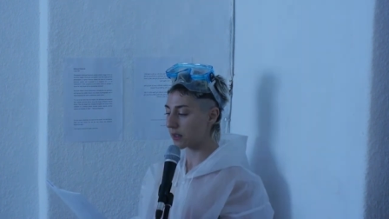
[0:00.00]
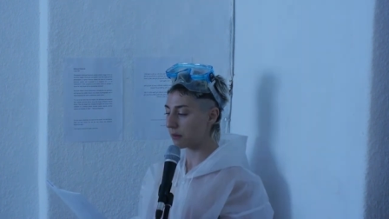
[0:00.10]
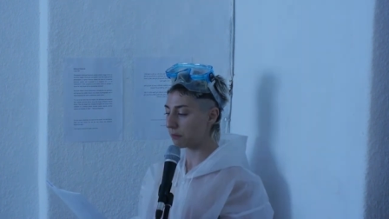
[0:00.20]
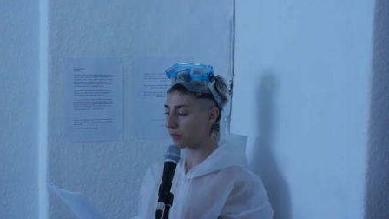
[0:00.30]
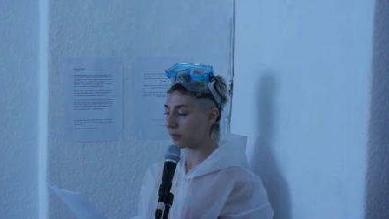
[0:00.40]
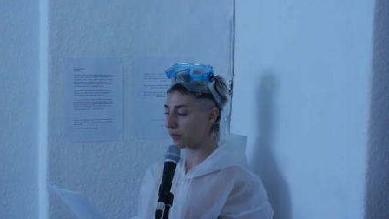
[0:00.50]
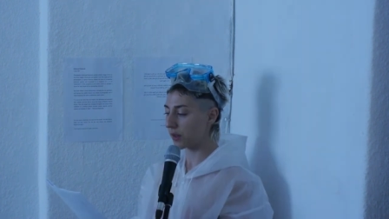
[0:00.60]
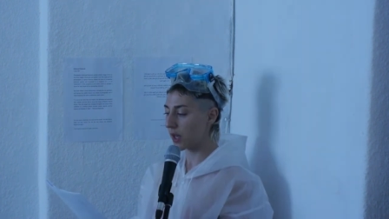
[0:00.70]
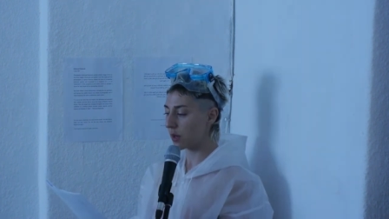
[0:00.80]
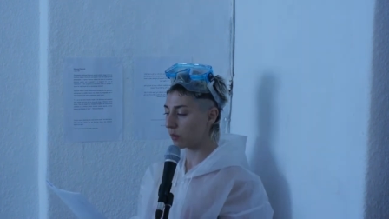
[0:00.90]
simple
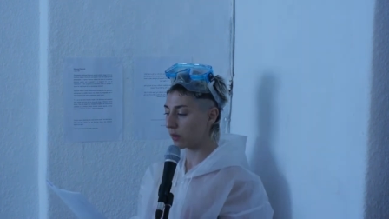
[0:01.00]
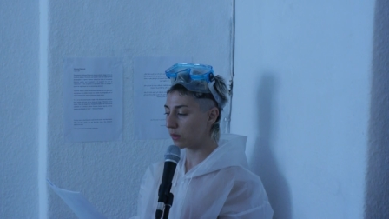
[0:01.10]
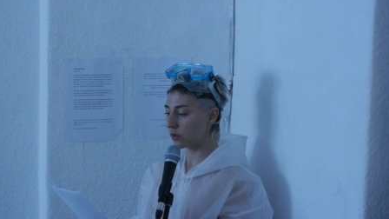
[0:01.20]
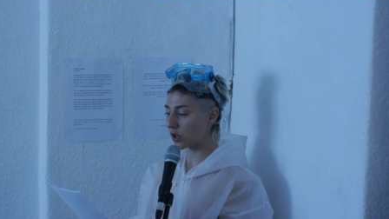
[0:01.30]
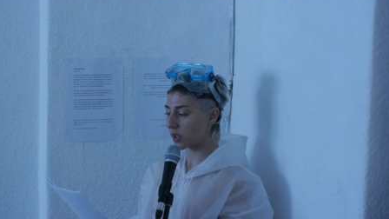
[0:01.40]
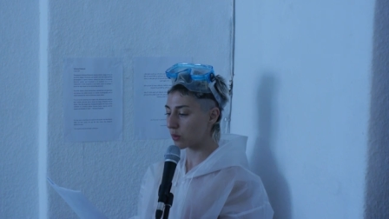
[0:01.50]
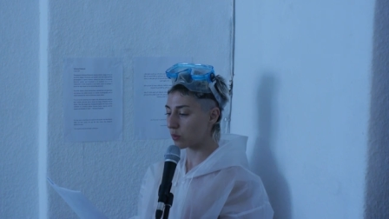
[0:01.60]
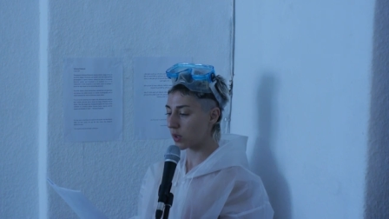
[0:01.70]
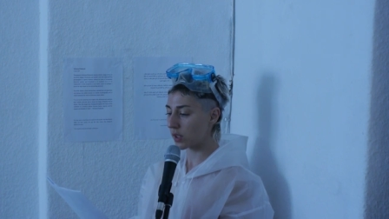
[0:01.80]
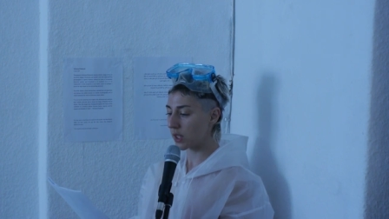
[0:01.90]
with just
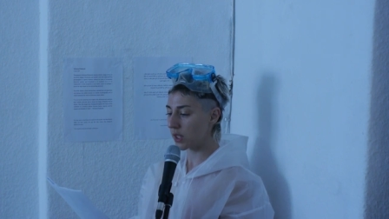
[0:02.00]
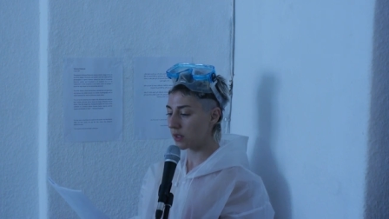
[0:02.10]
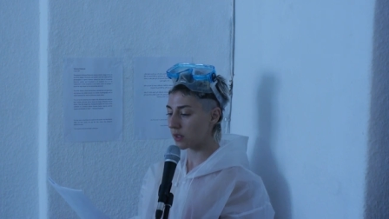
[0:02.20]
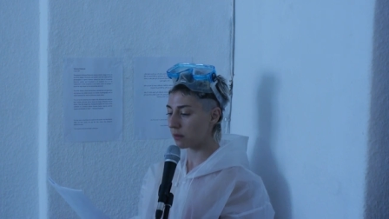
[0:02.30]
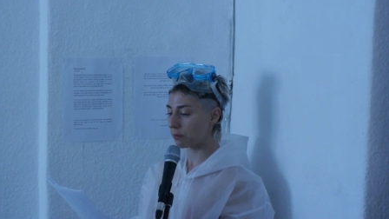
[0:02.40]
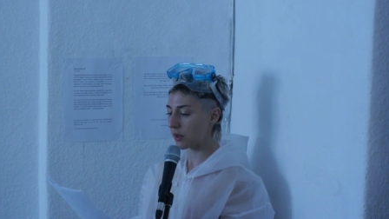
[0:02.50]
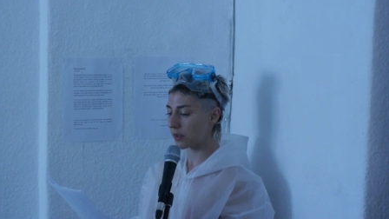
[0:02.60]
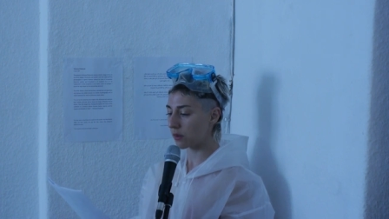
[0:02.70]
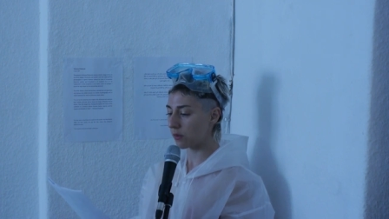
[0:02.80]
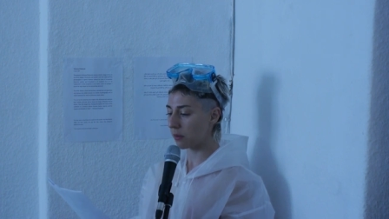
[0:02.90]
one easy
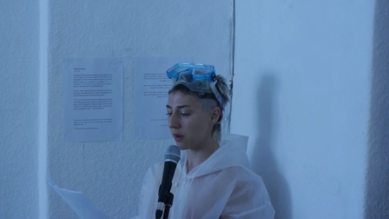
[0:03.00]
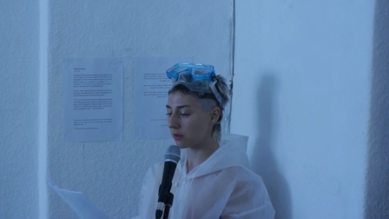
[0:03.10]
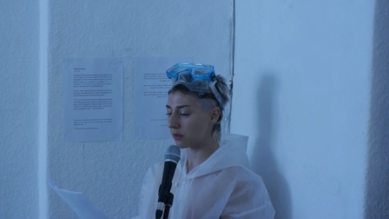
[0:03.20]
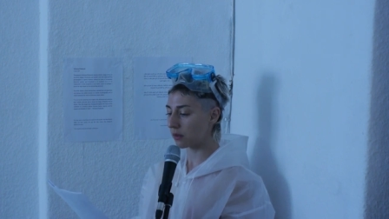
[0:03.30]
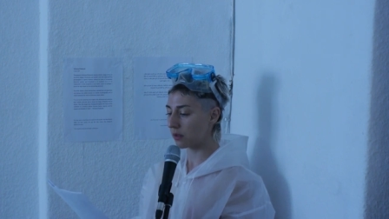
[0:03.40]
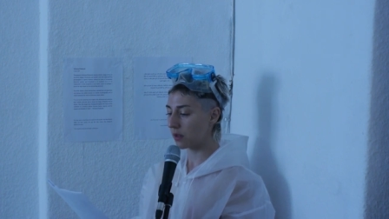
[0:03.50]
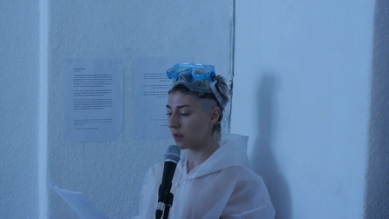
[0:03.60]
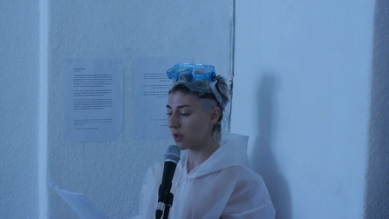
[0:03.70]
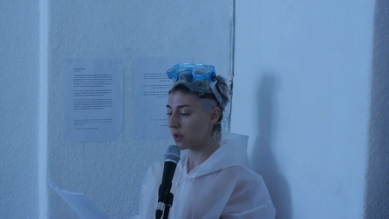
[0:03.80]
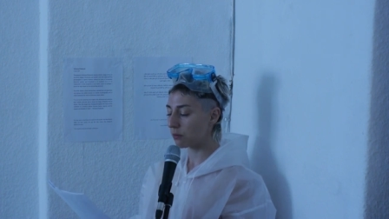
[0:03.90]
press of a button.
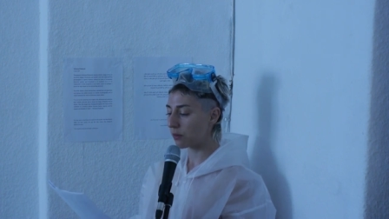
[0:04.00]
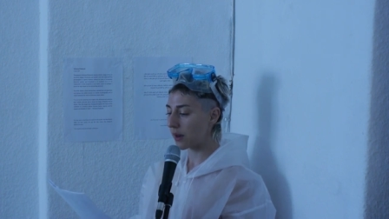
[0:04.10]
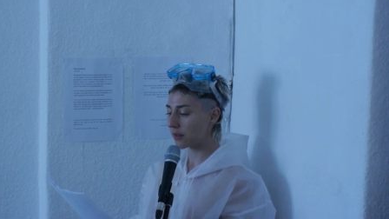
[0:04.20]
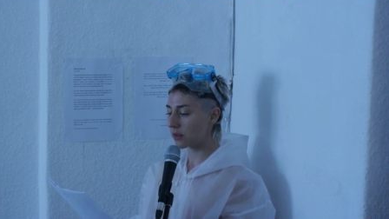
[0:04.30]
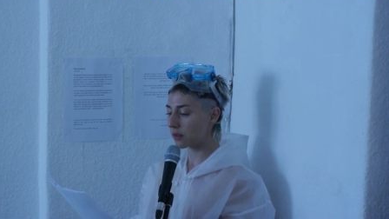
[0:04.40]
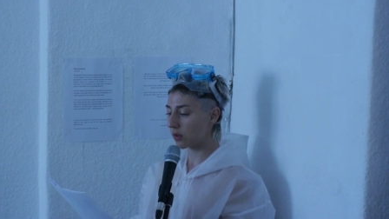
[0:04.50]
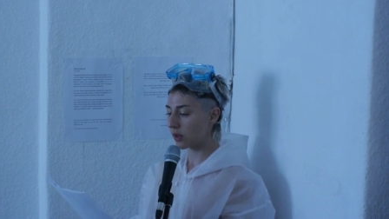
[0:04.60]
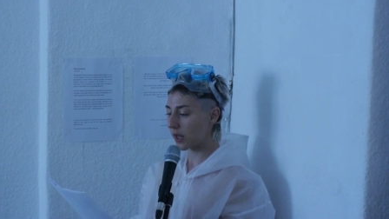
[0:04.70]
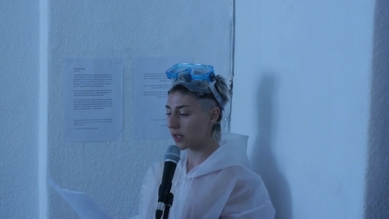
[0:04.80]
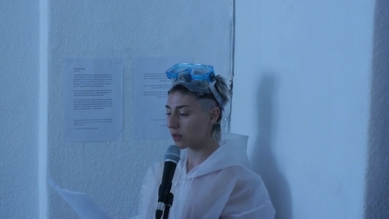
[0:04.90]
Practice all
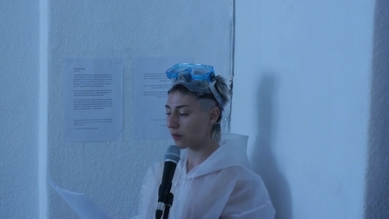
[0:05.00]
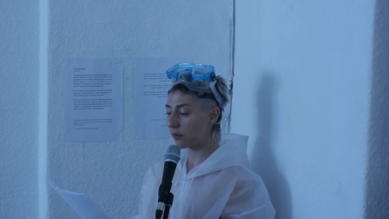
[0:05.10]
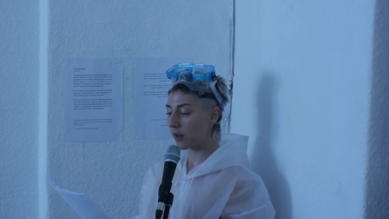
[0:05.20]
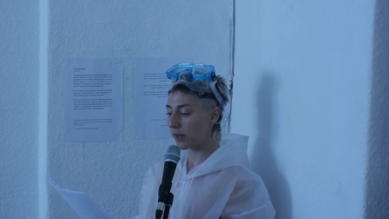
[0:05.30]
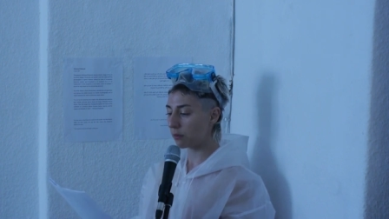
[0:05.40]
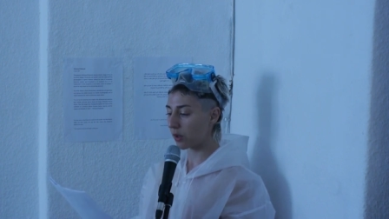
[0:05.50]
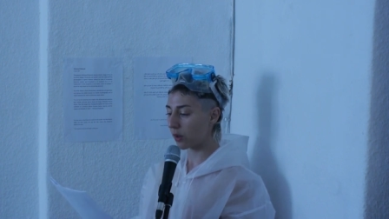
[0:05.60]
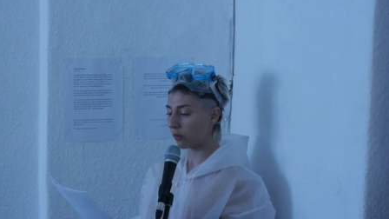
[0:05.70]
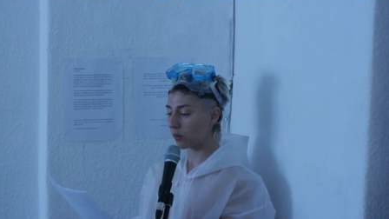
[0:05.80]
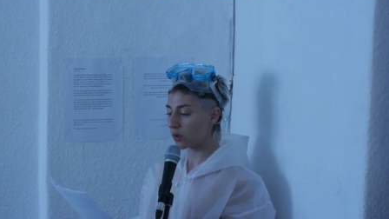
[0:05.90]
kinds of flight
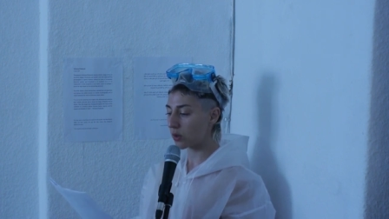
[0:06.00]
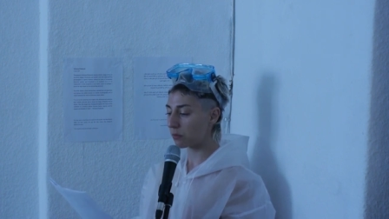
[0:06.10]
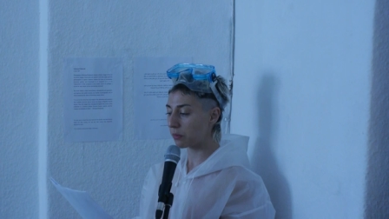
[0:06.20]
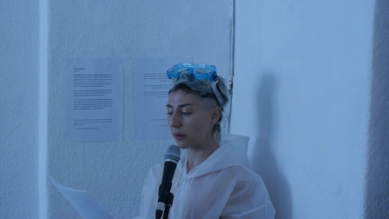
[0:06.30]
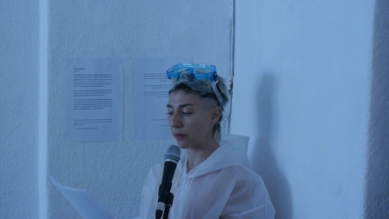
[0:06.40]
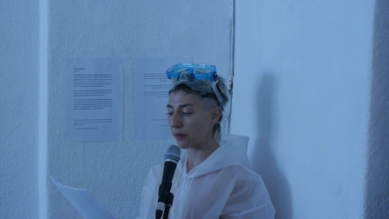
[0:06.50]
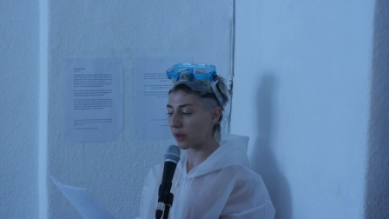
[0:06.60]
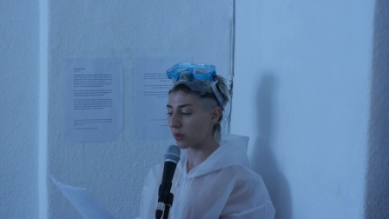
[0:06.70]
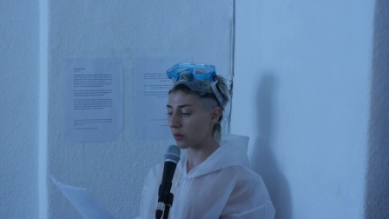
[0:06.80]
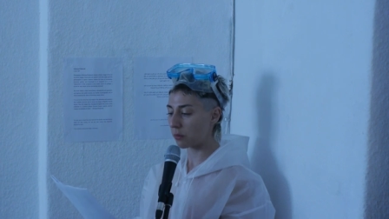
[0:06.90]
maneuvers to
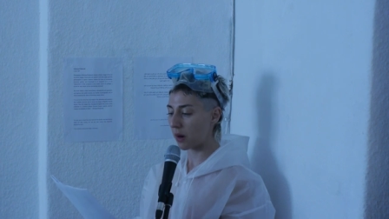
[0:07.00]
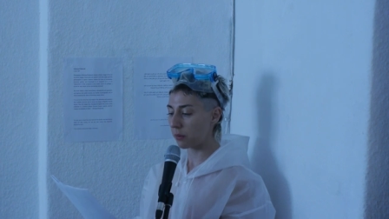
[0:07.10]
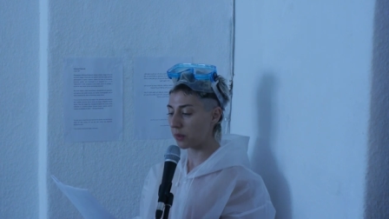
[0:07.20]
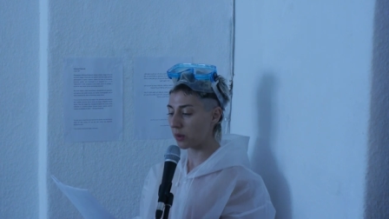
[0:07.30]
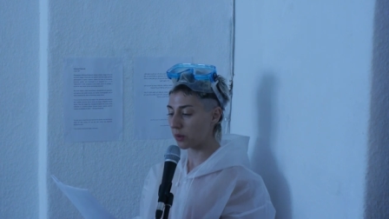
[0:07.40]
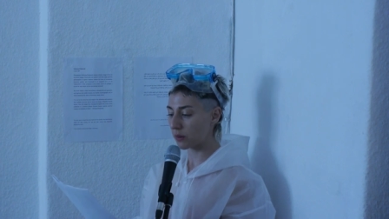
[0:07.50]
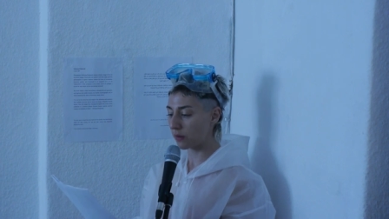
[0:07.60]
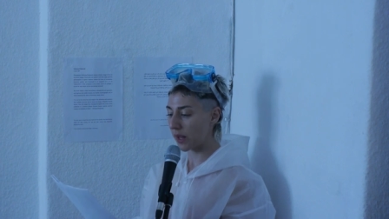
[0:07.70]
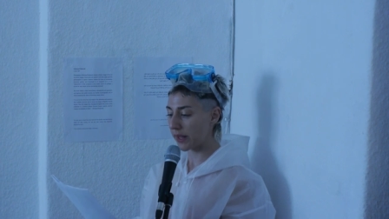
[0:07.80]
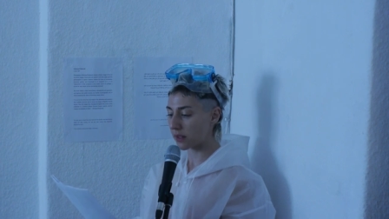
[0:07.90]
perfect your Barbie doll's
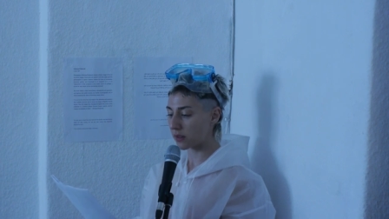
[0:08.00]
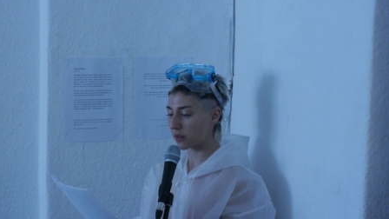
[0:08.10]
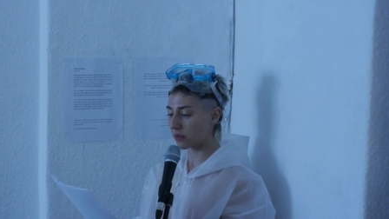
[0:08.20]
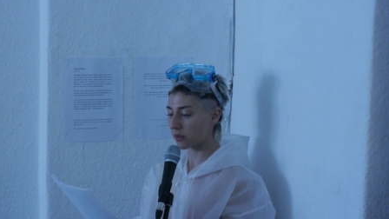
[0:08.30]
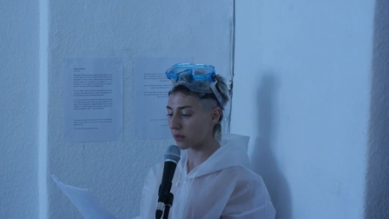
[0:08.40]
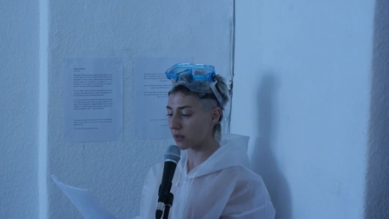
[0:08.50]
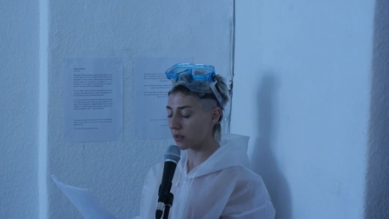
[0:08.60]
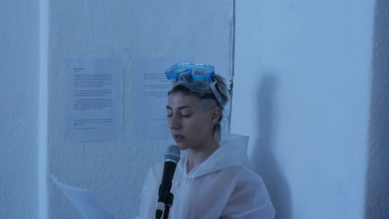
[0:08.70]
flying skills.